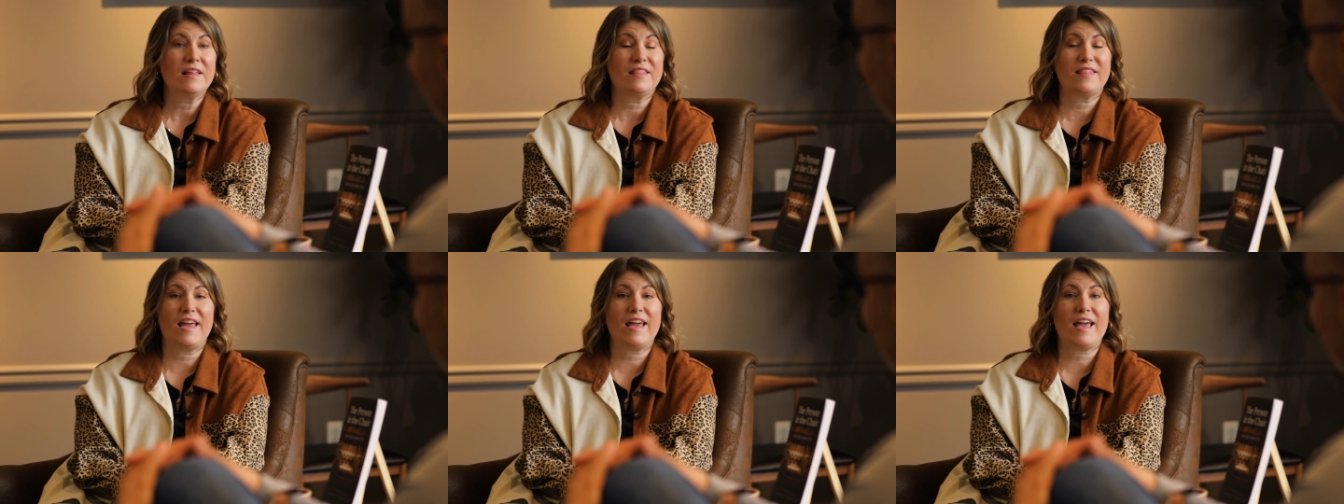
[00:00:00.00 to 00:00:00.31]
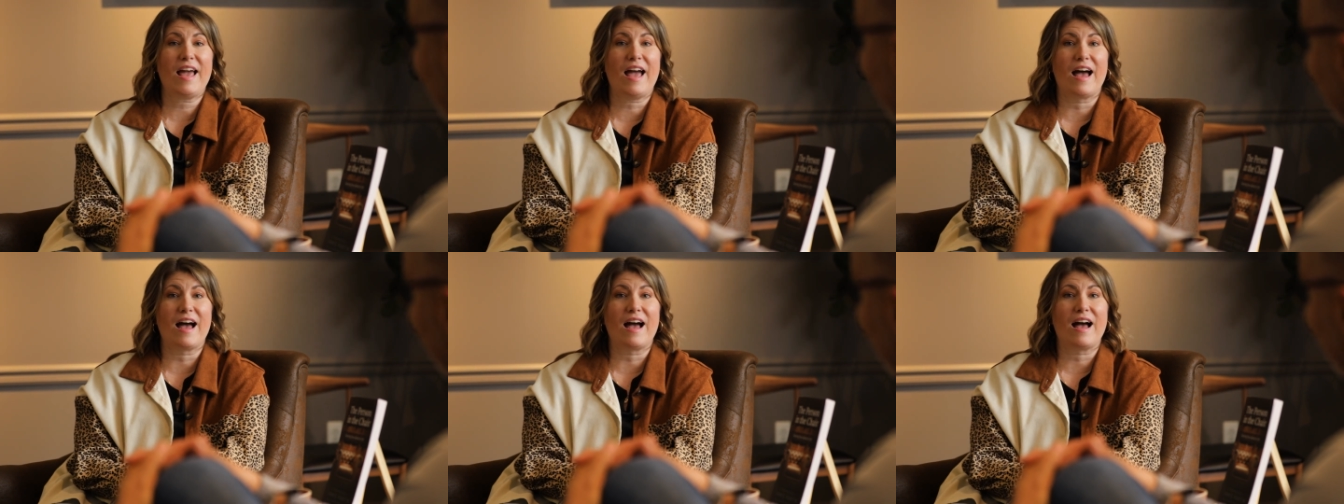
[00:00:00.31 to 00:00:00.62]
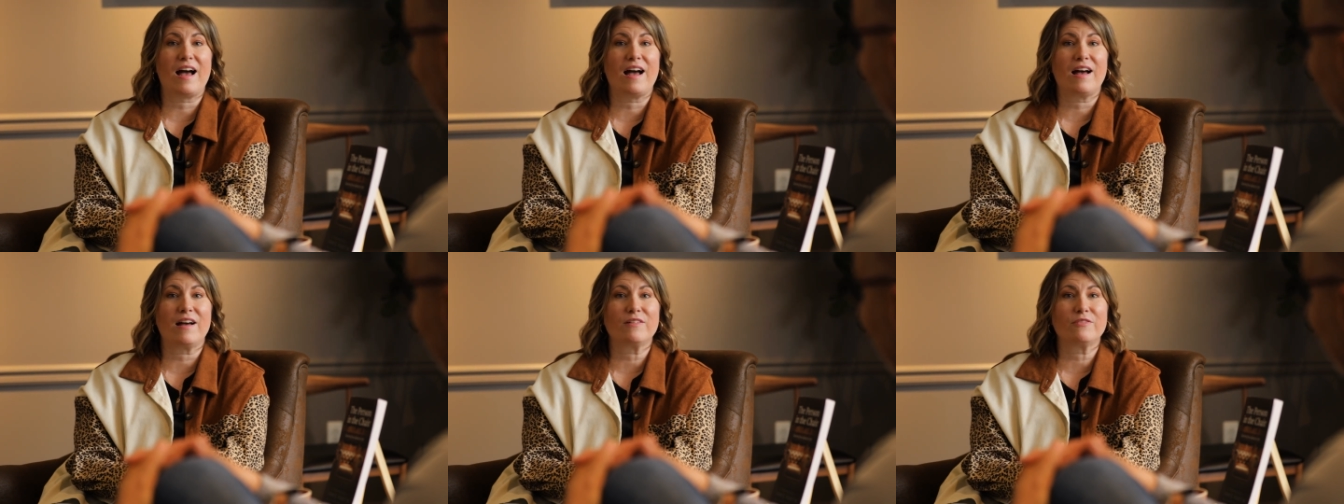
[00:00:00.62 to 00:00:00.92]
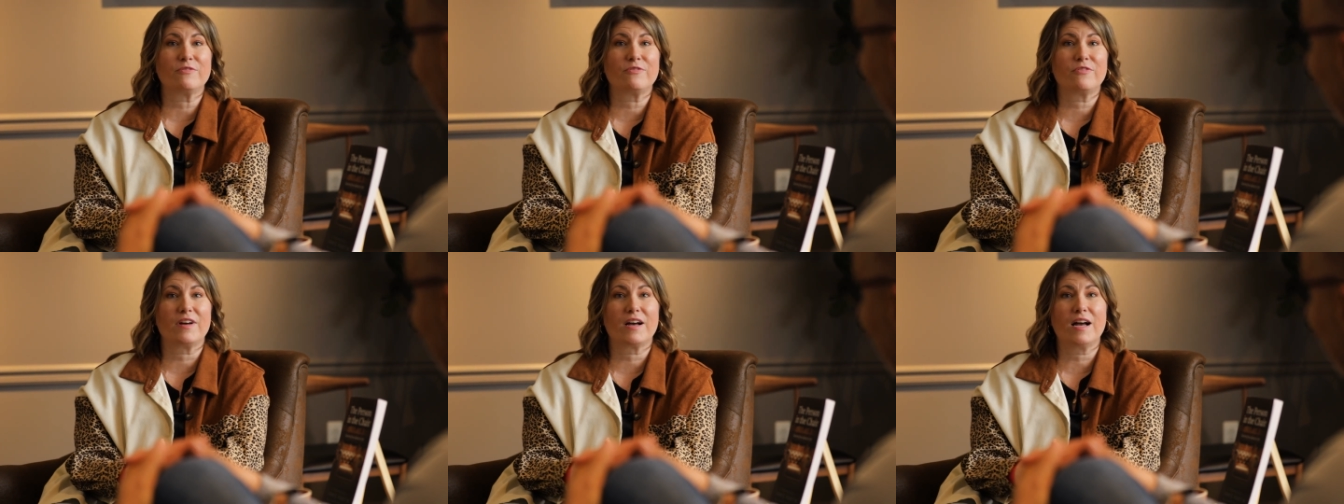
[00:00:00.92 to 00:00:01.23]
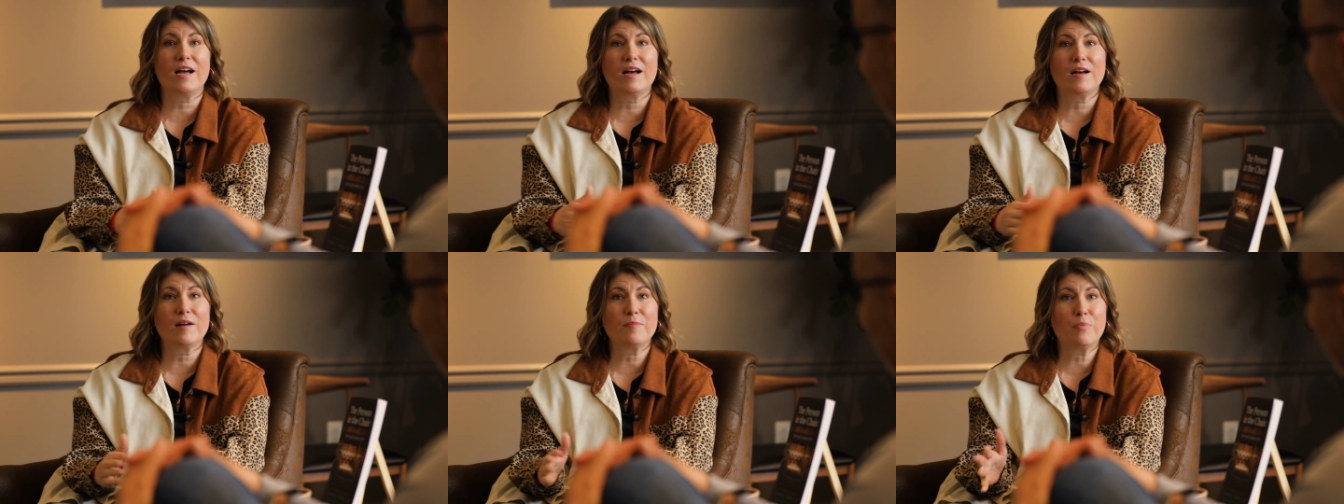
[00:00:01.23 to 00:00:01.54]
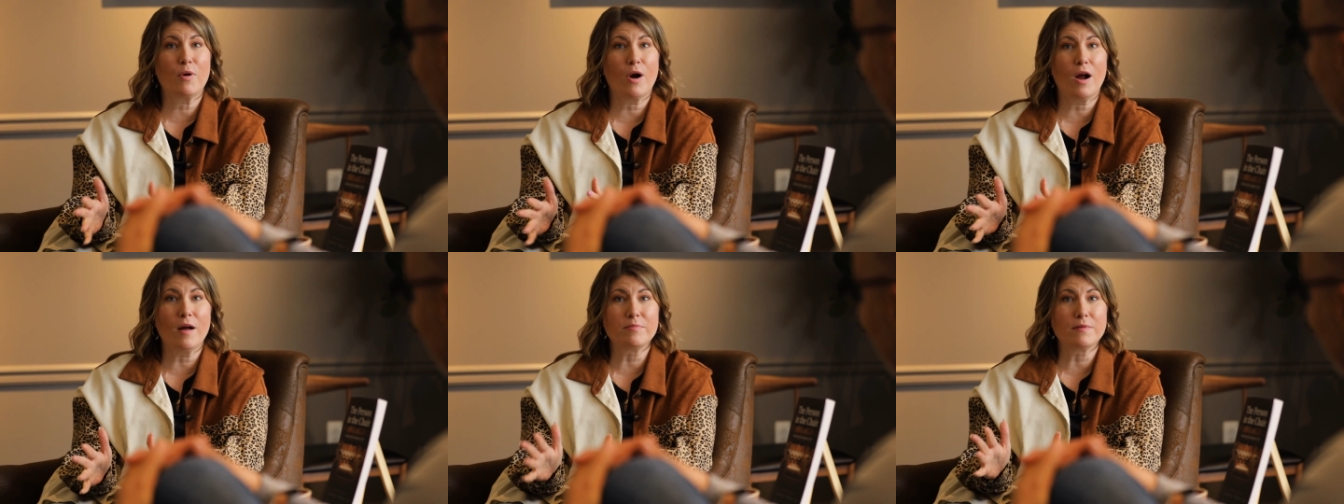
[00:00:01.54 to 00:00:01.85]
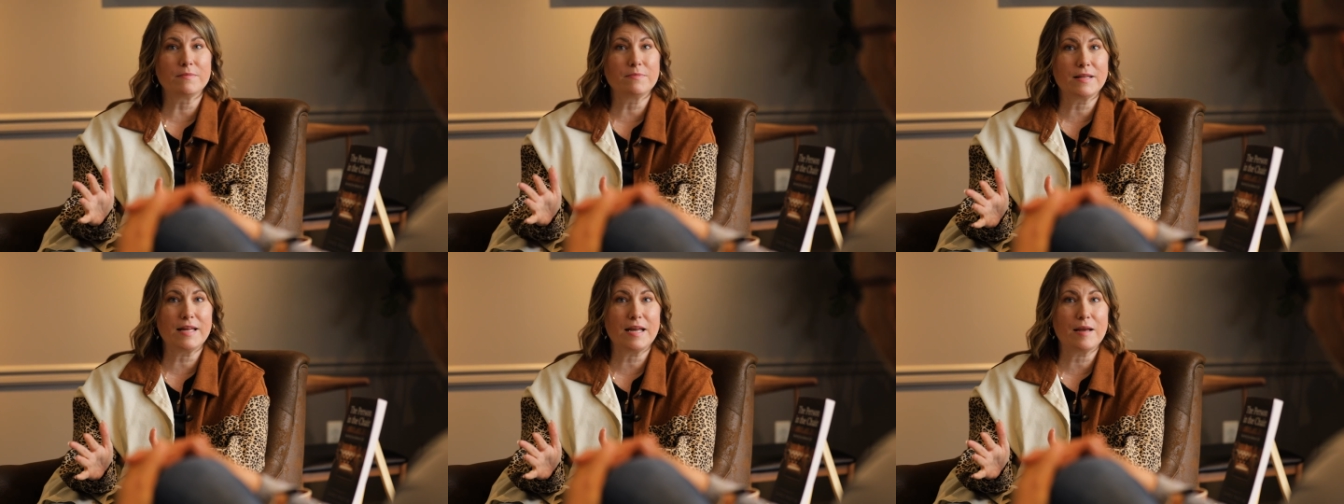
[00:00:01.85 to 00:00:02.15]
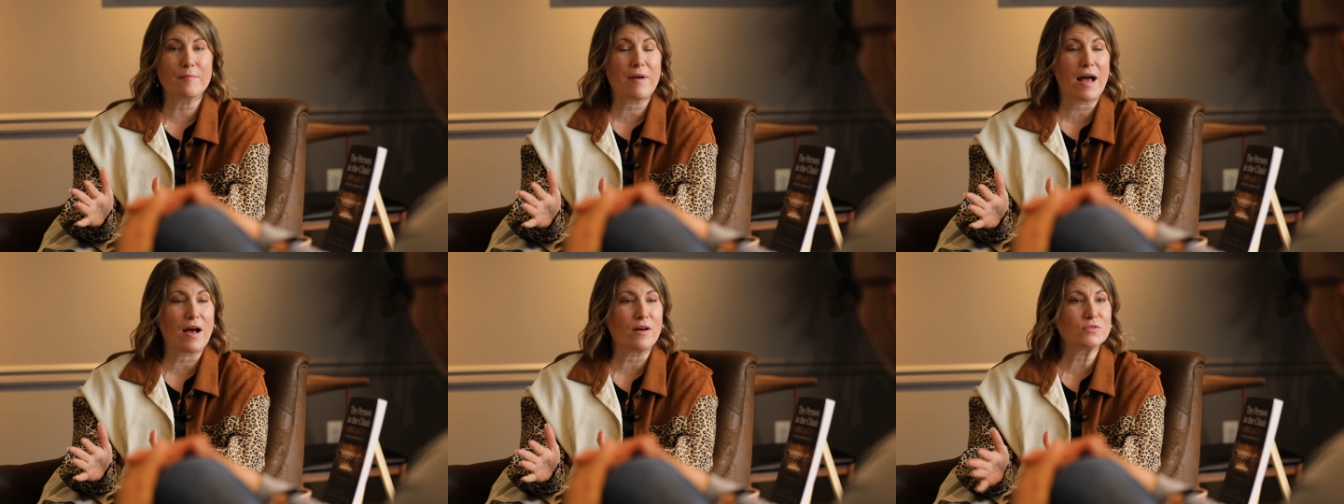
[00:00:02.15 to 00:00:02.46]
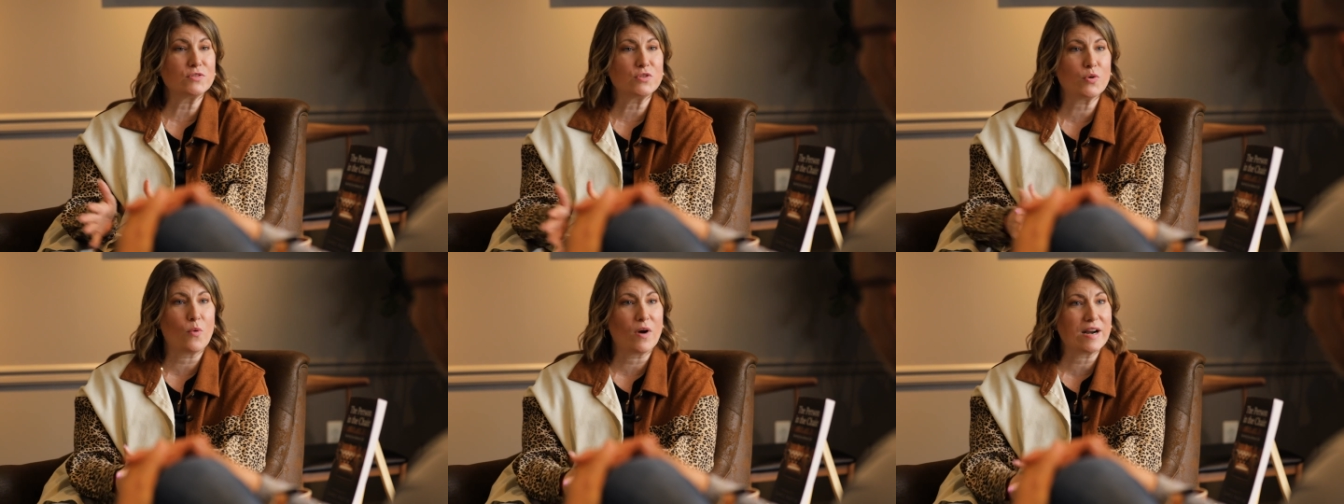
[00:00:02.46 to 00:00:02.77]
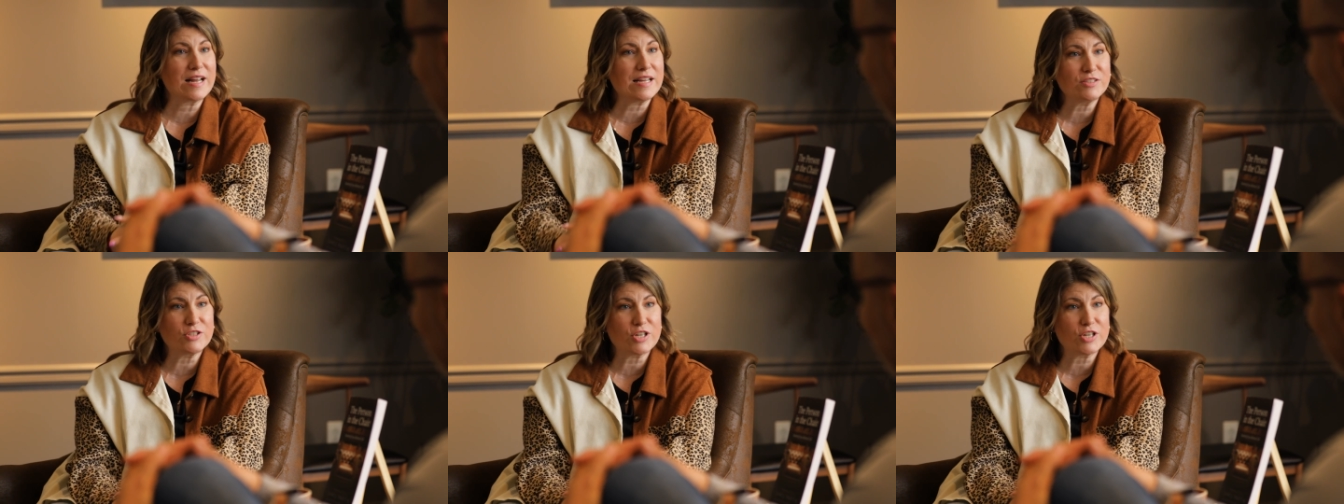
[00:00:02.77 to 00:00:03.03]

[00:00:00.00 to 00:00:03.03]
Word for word: They have uh, probably about 20